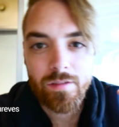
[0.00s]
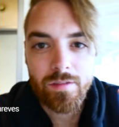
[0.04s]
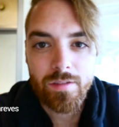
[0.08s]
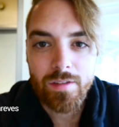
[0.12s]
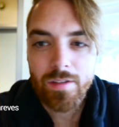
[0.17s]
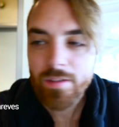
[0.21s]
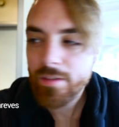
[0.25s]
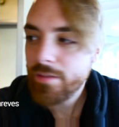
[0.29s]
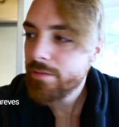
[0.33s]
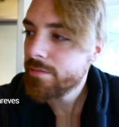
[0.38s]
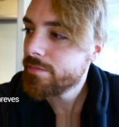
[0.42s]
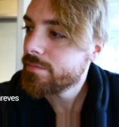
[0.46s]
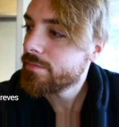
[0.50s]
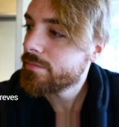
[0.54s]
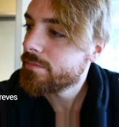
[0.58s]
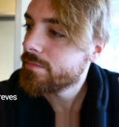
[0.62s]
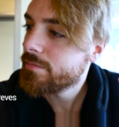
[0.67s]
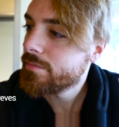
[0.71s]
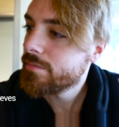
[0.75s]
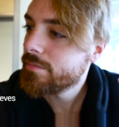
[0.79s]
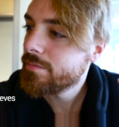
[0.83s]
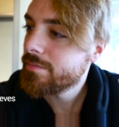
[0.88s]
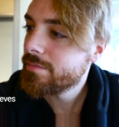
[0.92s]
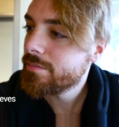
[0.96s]

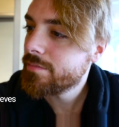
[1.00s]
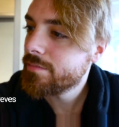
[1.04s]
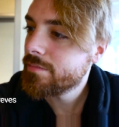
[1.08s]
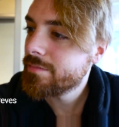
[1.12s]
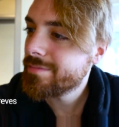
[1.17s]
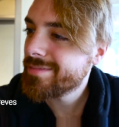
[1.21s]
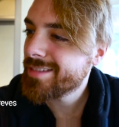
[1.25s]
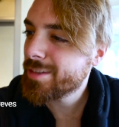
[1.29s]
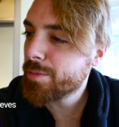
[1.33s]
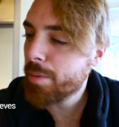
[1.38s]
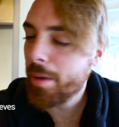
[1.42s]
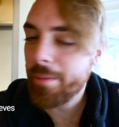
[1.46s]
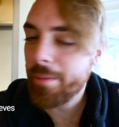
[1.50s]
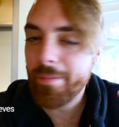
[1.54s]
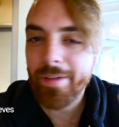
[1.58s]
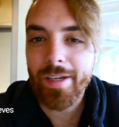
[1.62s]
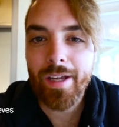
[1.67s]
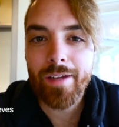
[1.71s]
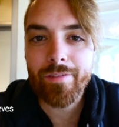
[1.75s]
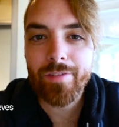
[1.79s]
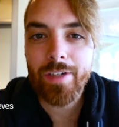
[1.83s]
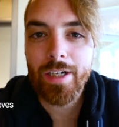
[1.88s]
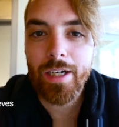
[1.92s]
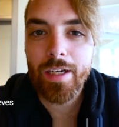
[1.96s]
It's probably
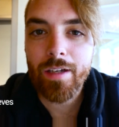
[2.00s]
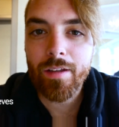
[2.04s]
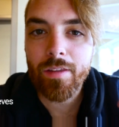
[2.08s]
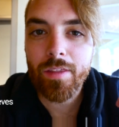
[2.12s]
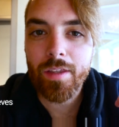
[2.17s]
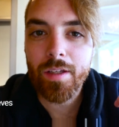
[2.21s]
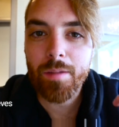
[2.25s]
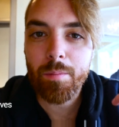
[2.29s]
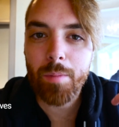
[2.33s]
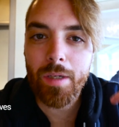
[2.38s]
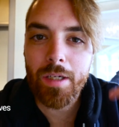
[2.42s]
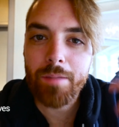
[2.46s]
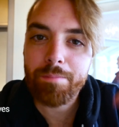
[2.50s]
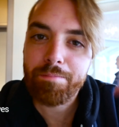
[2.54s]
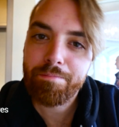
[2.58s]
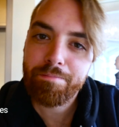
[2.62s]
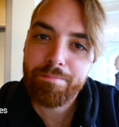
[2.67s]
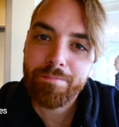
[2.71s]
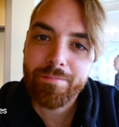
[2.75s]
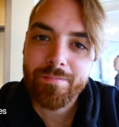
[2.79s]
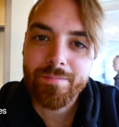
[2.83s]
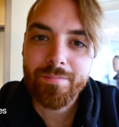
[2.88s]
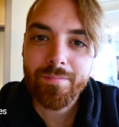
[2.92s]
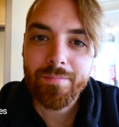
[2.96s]
not very healthy.
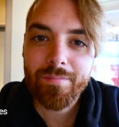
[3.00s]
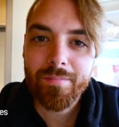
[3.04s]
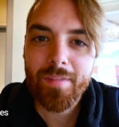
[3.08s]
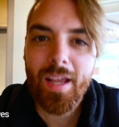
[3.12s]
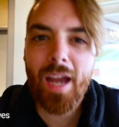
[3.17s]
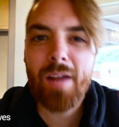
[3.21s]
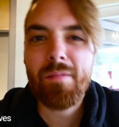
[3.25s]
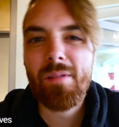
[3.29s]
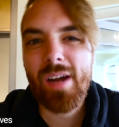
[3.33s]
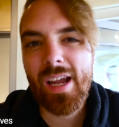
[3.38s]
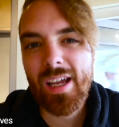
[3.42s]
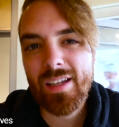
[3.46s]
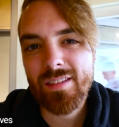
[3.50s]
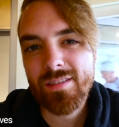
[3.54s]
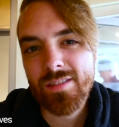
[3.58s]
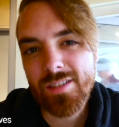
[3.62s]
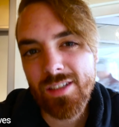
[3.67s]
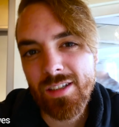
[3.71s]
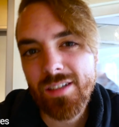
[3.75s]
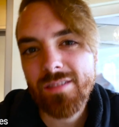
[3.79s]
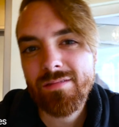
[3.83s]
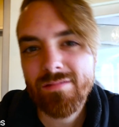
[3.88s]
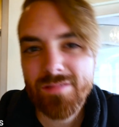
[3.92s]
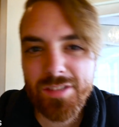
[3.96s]
I ran,
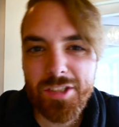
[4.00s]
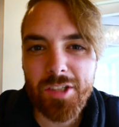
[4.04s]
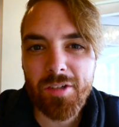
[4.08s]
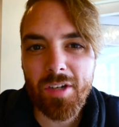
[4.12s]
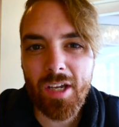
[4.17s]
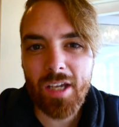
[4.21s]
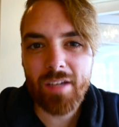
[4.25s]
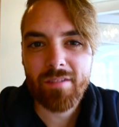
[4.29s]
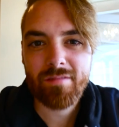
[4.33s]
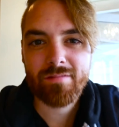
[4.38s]
so it's okay.